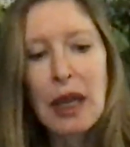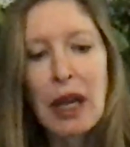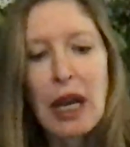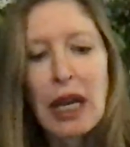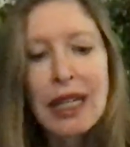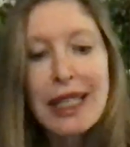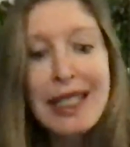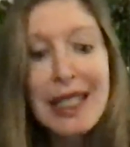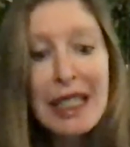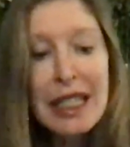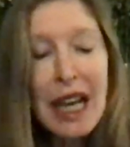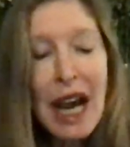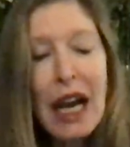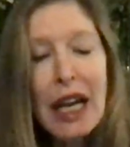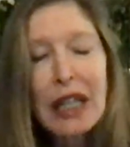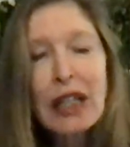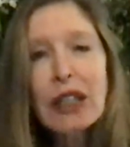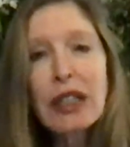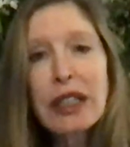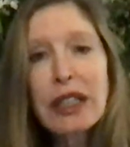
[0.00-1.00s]

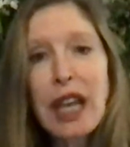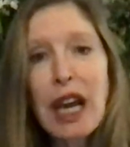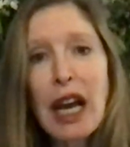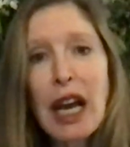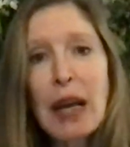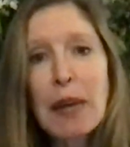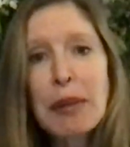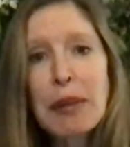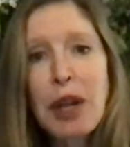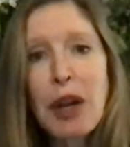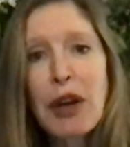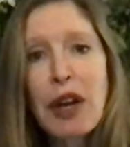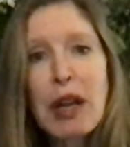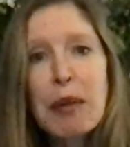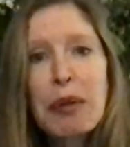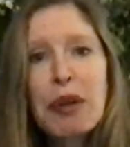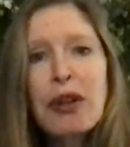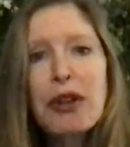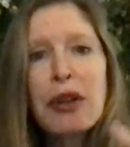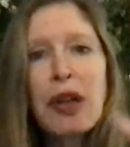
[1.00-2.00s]
Denial types are
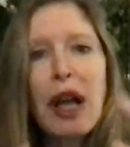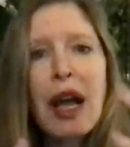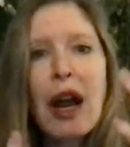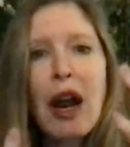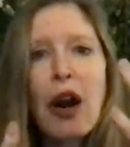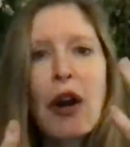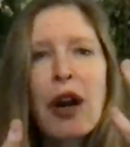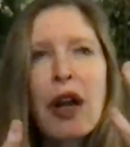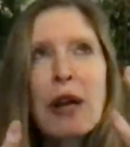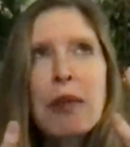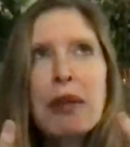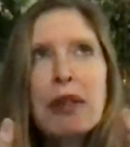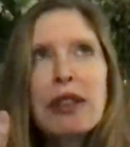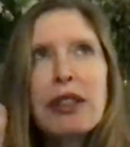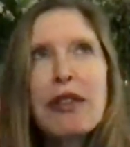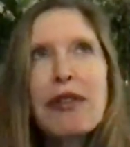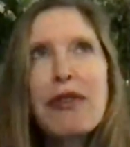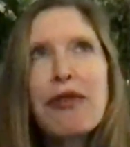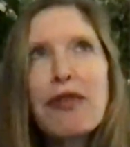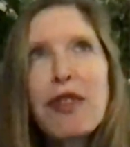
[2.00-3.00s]
able, are able
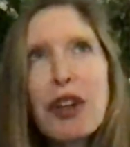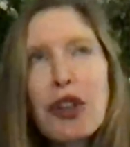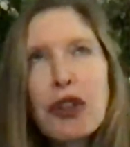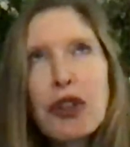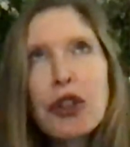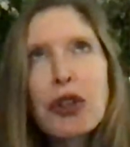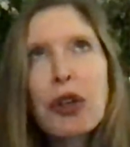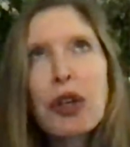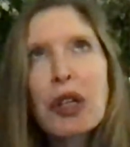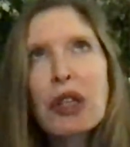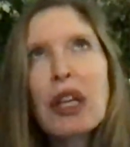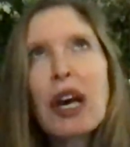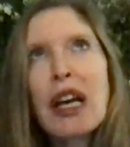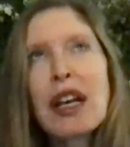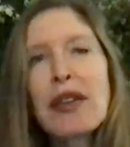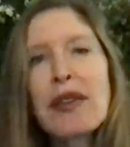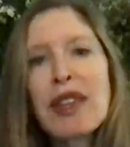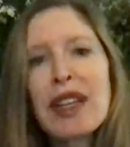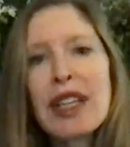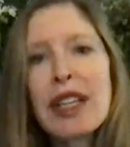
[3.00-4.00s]
to filter a lot
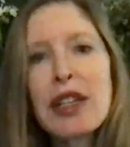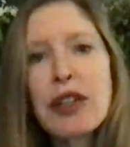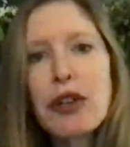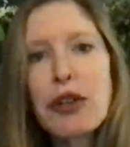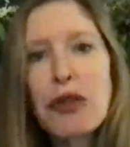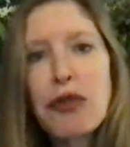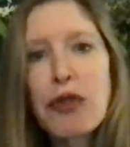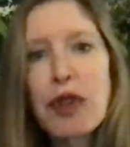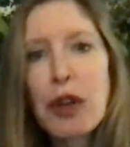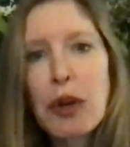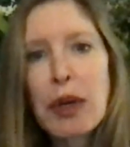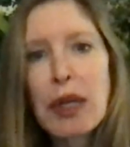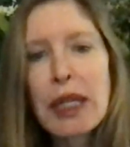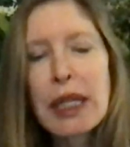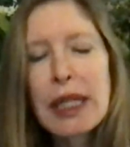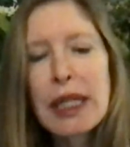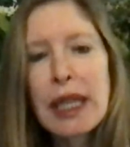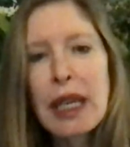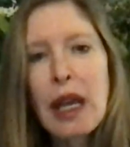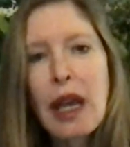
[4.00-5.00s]
of the
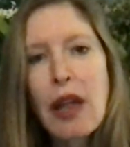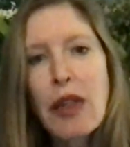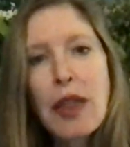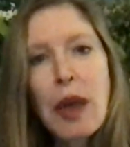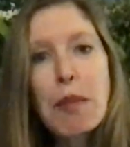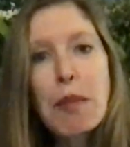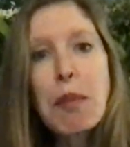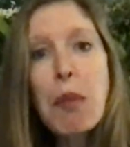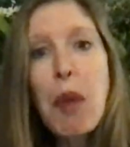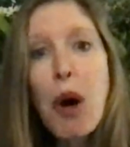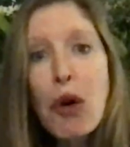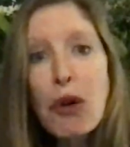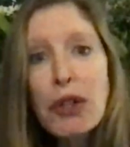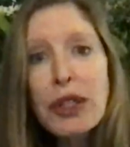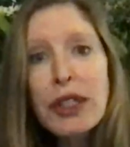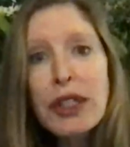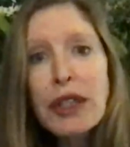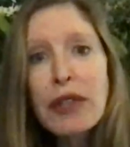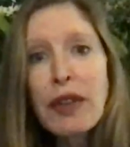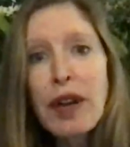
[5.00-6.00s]
interference that
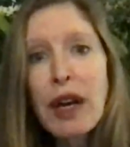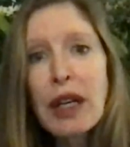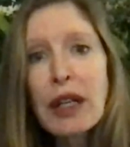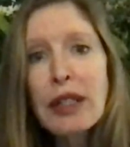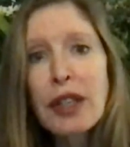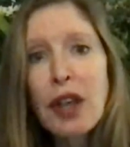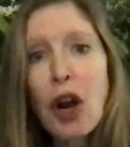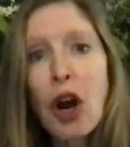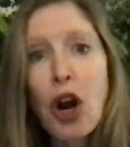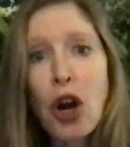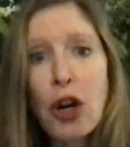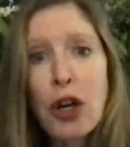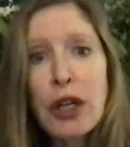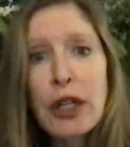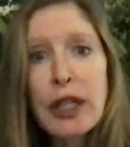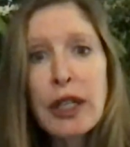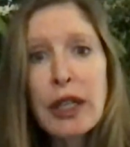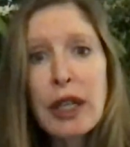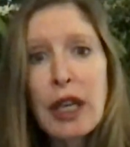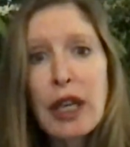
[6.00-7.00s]
most of us
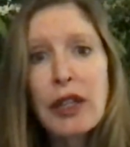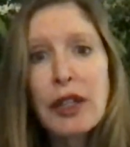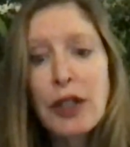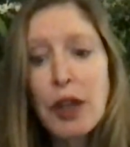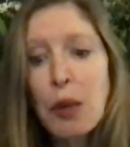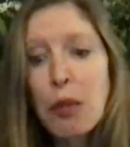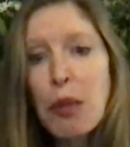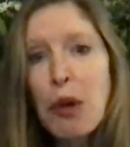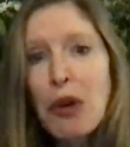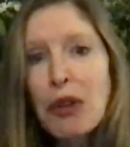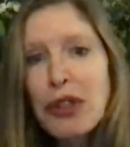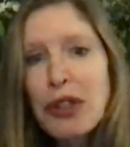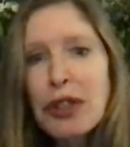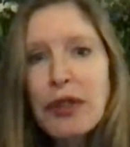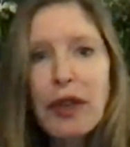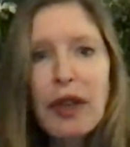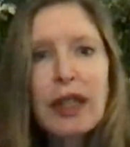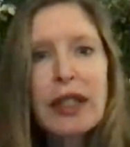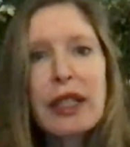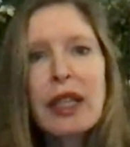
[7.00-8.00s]
aren't. So most of
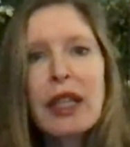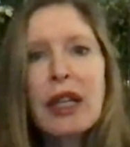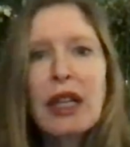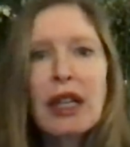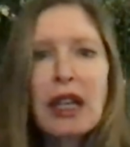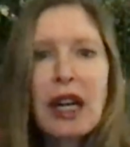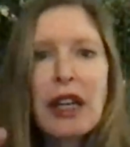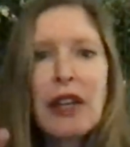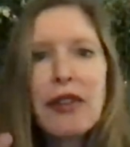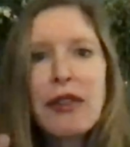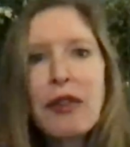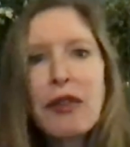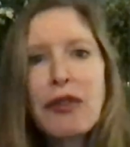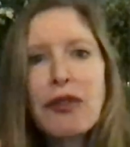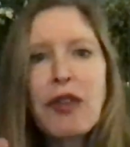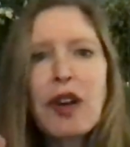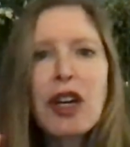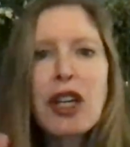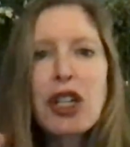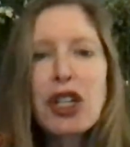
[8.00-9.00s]
us kind of
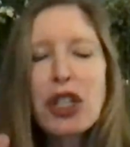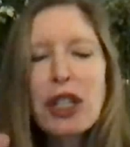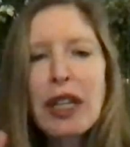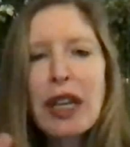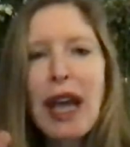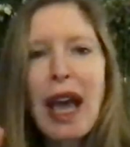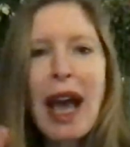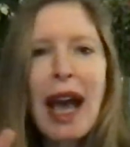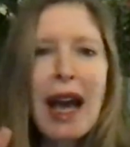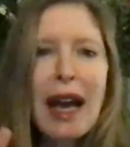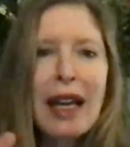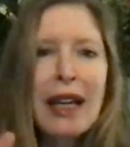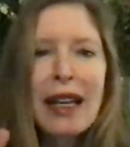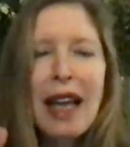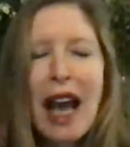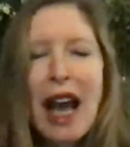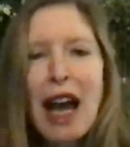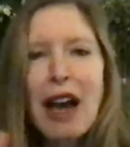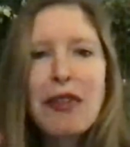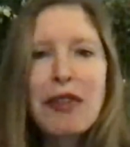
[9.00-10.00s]
function at
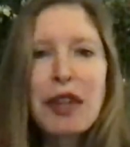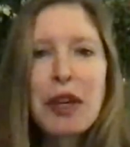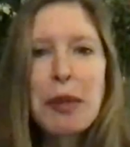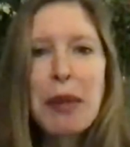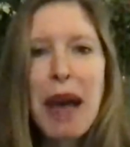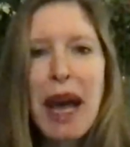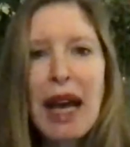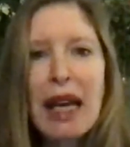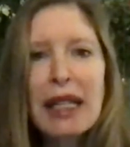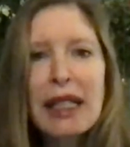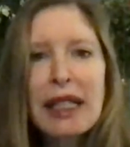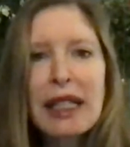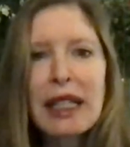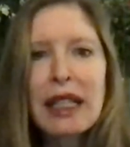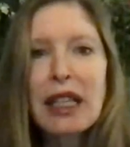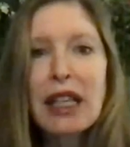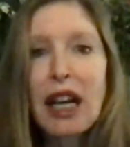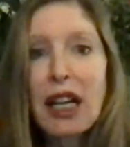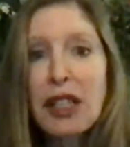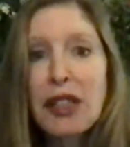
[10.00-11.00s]
half capacity
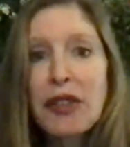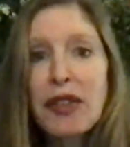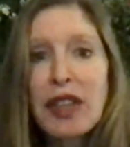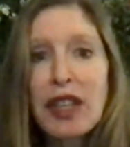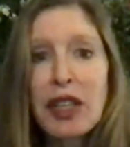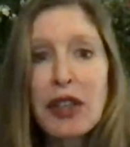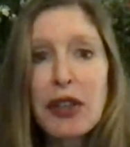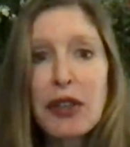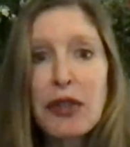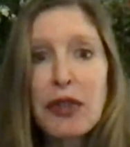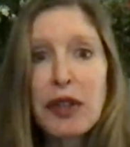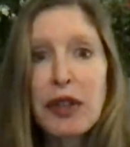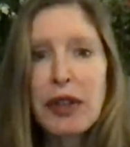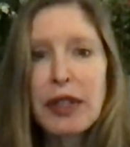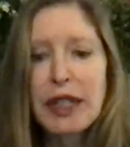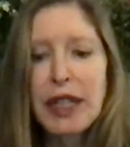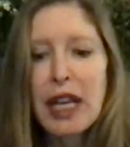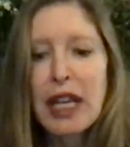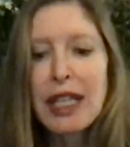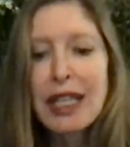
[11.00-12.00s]
because of the
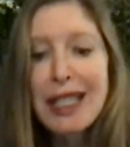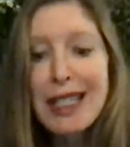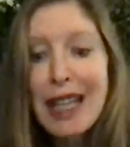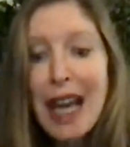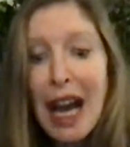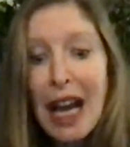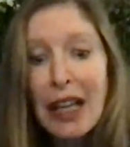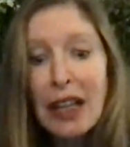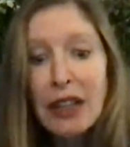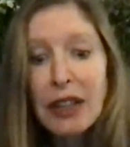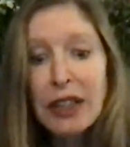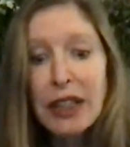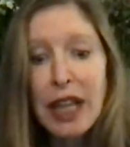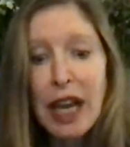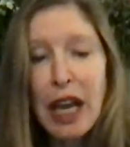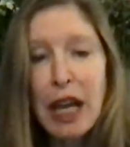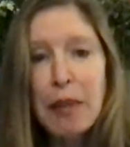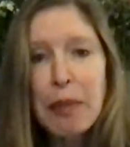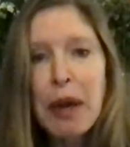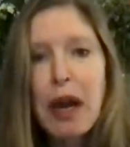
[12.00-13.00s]
interference. A denial
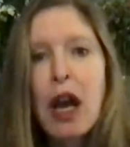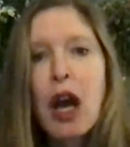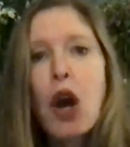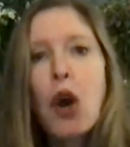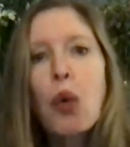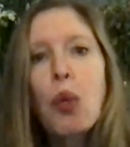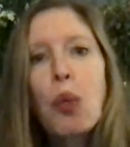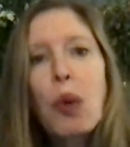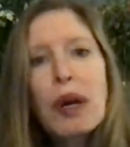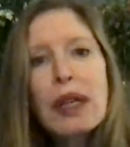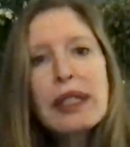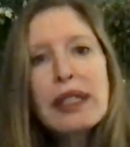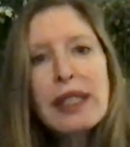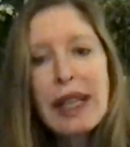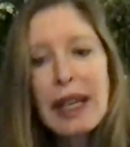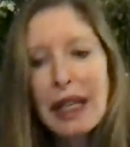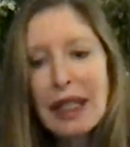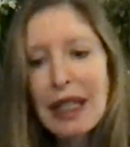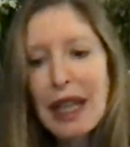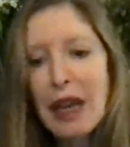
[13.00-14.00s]
type, once
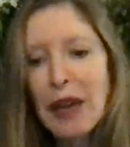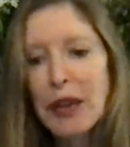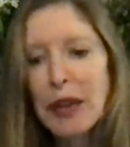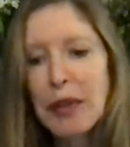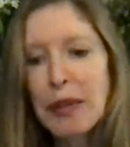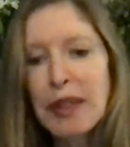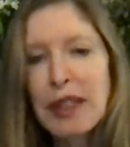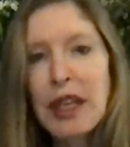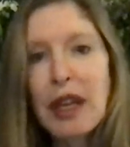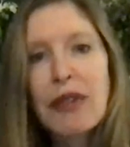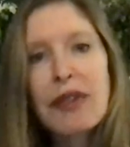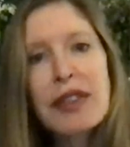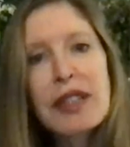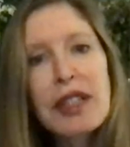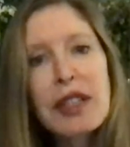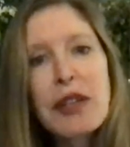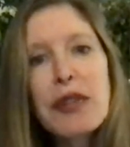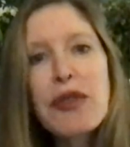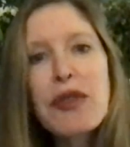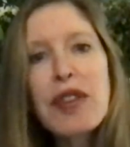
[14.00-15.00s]
they allow themselves
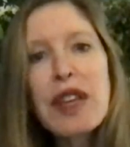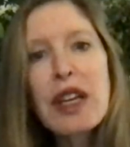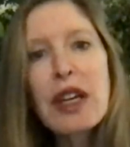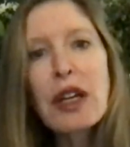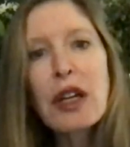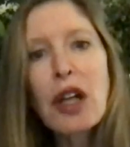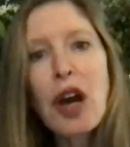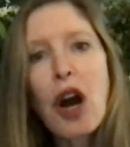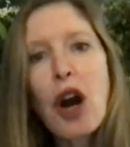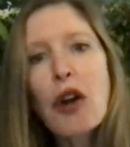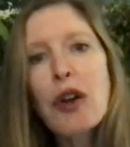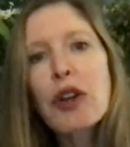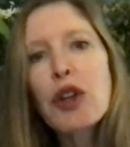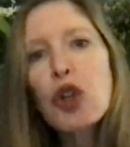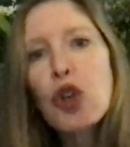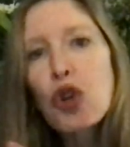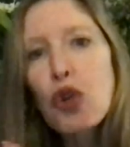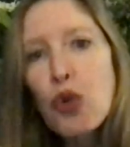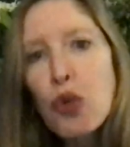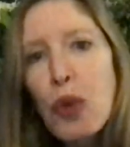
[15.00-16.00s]
to feel, are
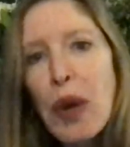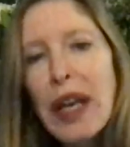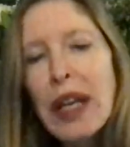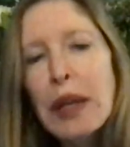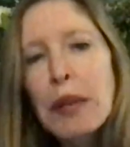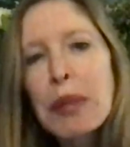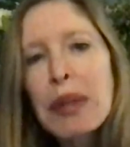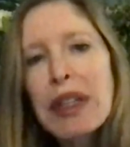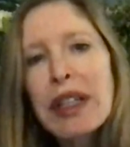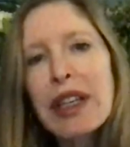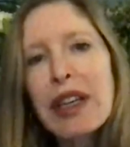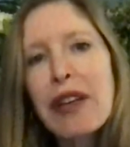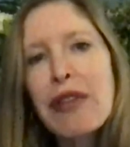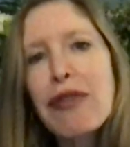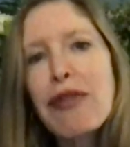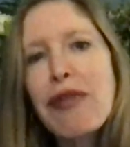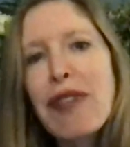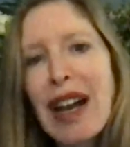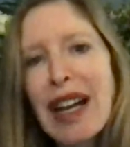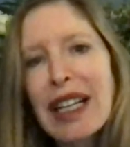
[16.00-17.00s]
incredibly
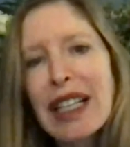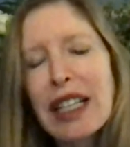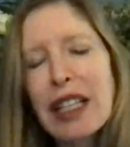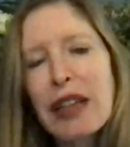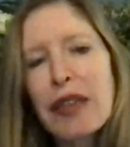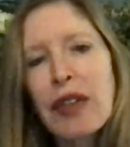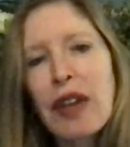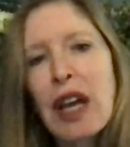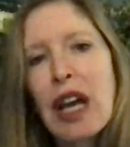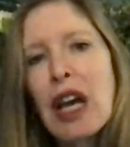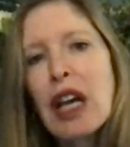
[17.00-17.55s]
effective.